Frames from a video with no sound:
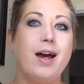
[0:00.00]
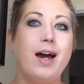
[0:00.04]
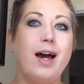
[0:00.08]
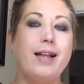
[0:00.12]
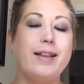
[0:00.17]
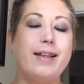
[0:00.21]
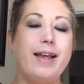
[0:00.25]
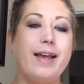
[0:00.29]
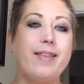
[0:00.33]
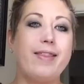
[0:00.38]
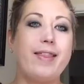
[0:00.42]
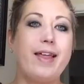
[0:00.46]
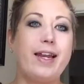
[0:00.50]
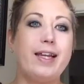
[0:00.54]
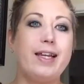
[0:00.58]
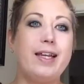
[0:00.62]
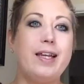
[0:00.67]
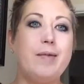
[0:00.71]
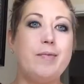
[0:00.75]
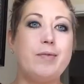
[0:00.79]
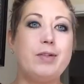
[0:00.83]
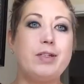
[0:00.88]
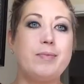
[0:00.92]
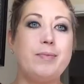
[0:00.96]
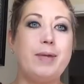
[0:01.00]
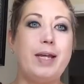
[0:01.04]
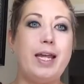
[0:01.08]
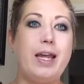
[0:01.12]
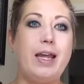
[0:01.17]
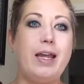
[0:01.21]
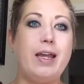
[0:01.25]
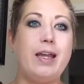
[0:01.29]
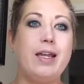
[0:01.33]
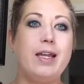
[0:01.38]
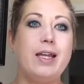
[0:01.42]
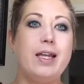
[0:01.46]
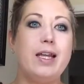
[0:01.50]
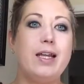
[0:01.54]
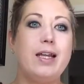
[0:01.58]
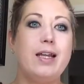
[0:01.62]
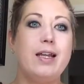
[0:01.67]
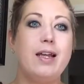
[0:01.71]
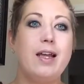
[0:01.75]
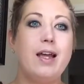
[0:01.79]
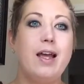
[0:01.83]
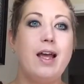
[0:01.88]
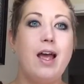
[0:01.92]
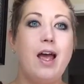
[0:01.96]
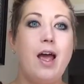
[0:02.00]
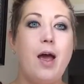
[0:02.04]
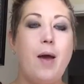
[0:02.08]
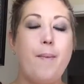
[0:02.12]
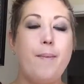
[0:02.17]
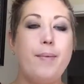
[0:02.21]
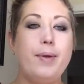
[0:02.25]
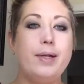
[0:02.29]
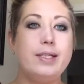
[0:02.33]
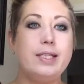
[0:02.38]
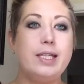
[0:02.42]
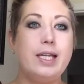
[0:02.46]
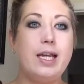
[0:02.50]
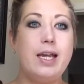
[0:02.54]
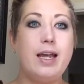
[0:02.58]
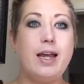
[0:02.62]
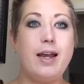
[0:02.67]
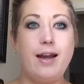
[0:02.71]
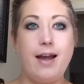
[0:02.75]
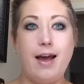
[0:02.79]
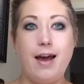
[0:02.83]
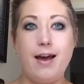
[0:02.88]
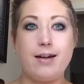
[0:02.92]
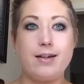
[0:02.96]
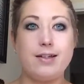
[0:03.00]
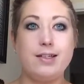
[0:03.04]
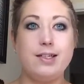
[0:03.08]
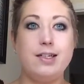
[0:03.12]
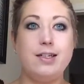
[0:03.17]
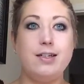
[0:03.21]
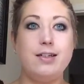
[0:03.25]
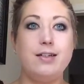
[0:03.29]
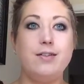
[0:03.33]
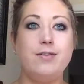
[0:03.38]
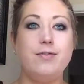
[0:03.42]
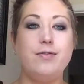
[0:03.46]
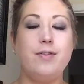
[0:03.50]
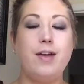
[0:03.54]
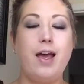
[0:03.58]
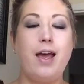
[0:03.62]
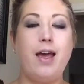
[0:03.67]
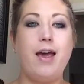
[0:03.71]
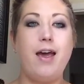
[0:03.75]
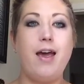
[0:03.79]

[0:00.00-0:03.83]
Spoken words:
I like that it keeps me busy and active,